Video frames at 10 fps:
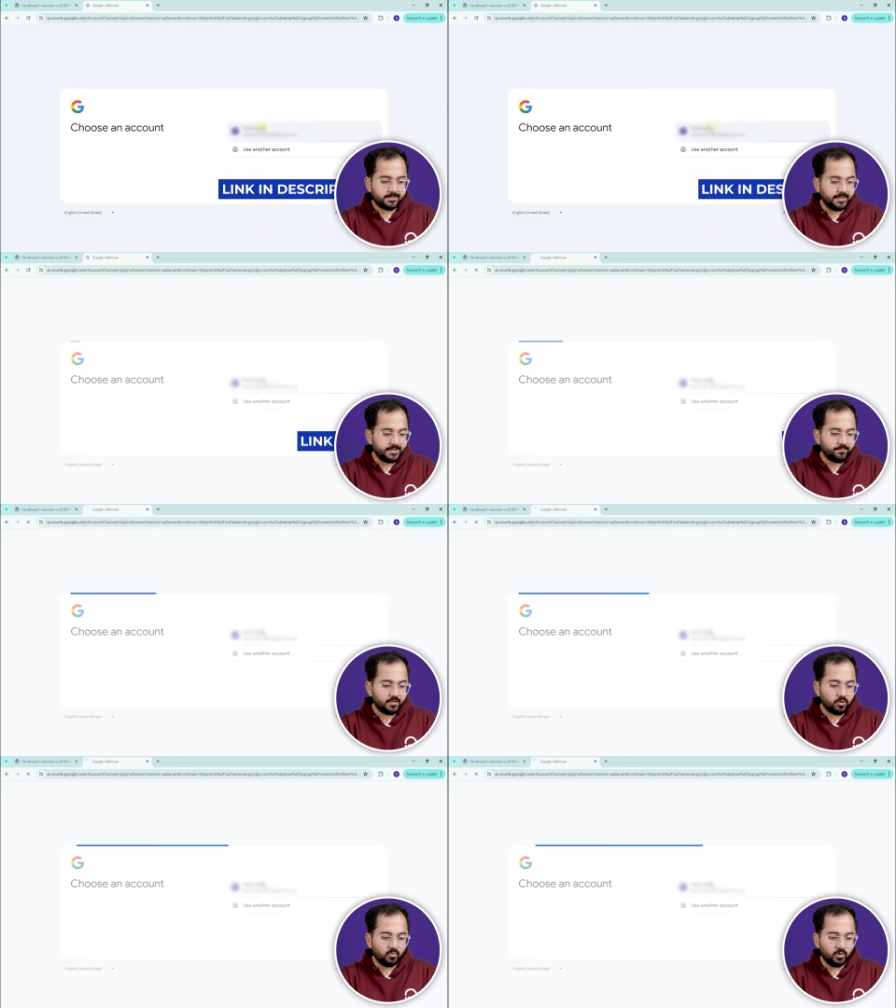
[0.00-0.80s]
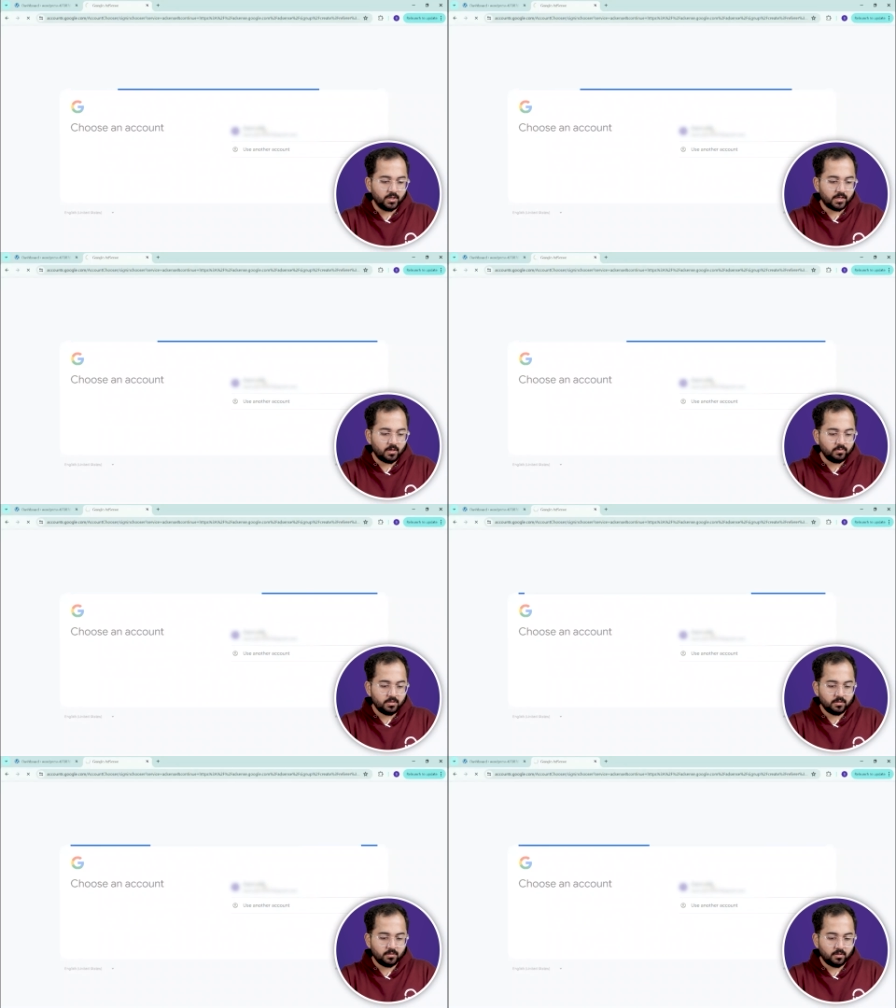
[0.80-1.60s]
sign in with your Google
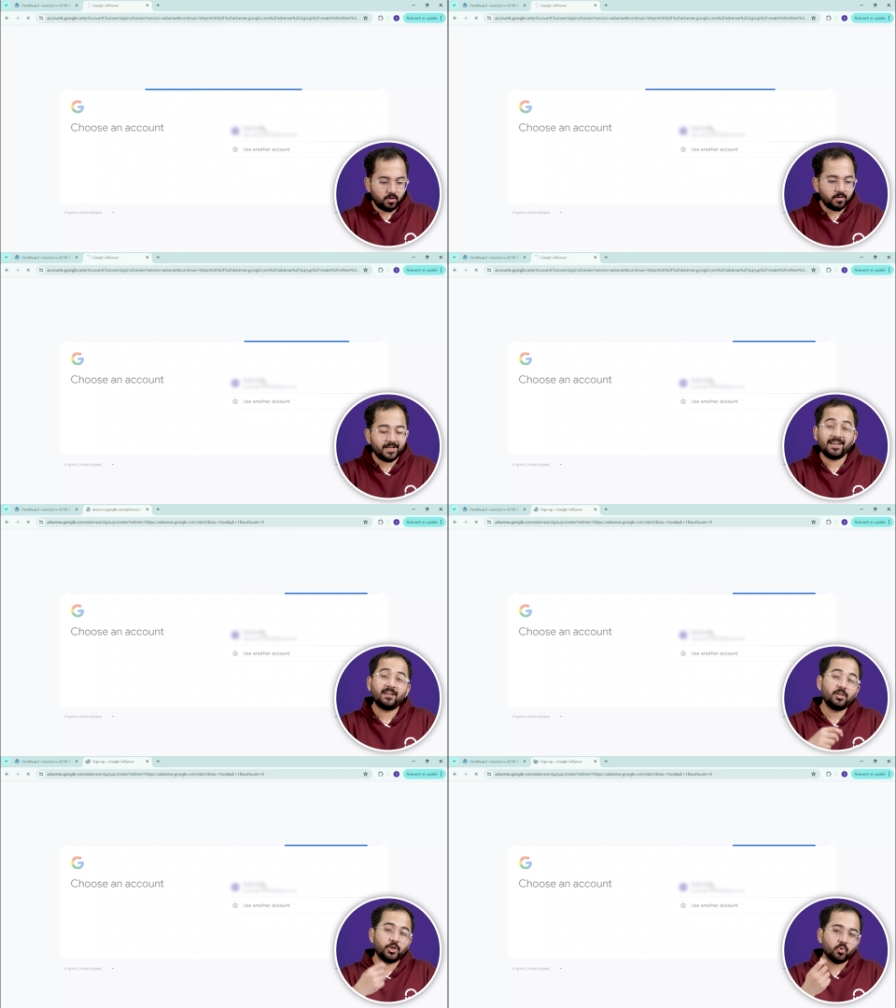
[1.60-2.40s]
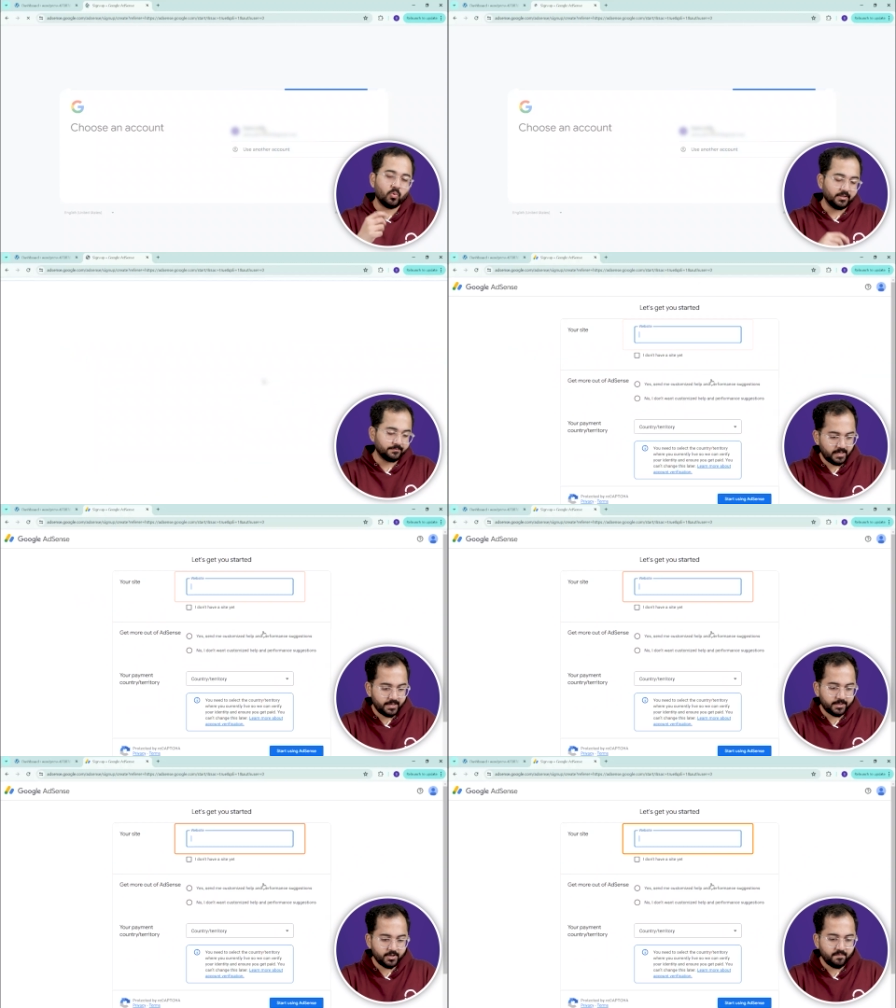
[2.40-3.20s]
account or create a new one.
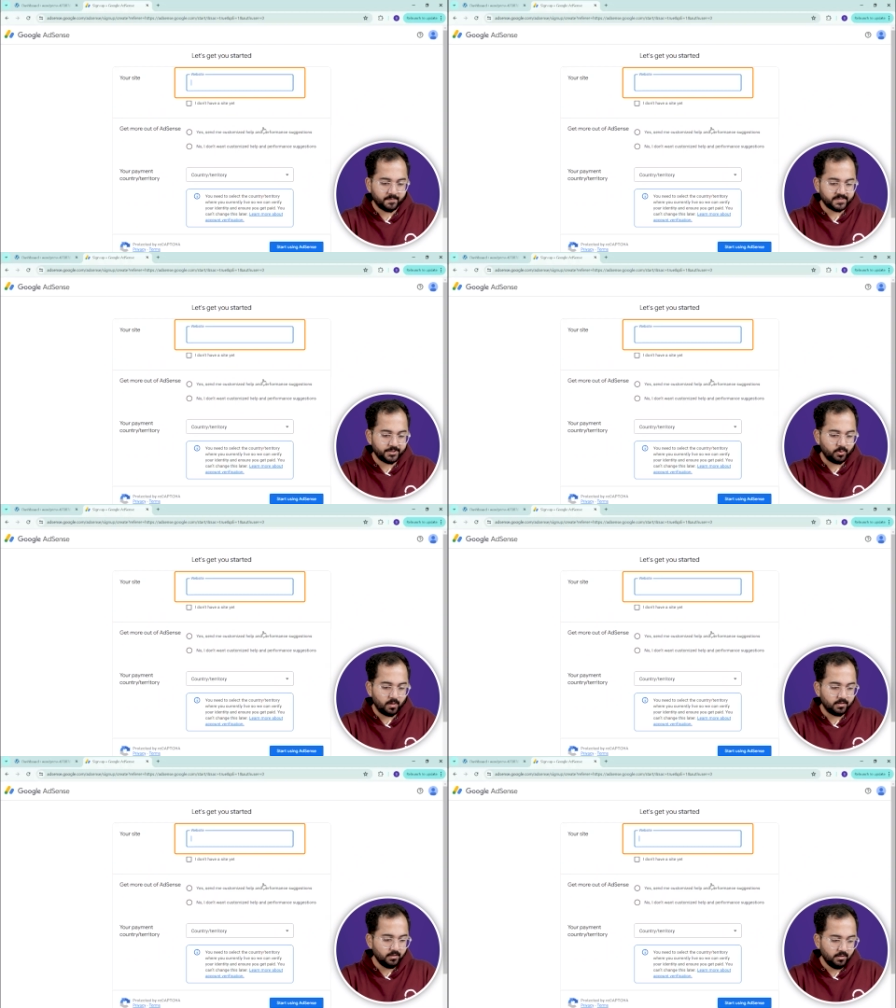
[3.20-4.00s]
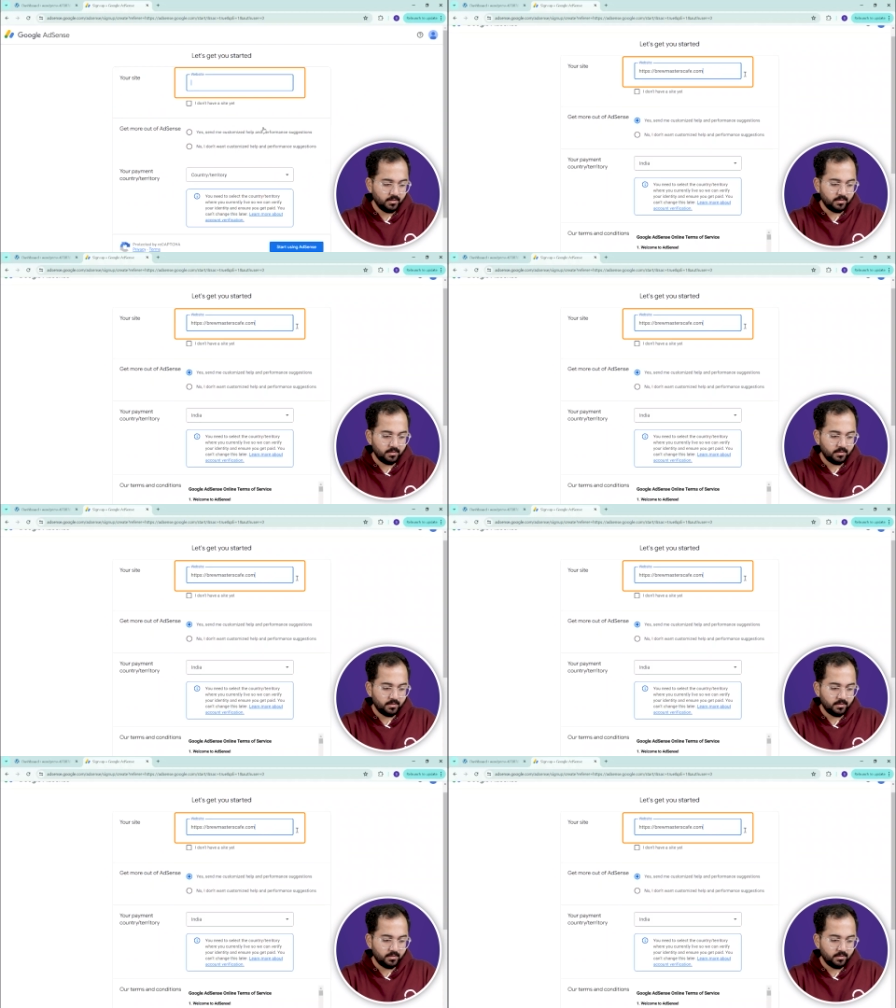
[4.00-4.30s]
Enter your website URL,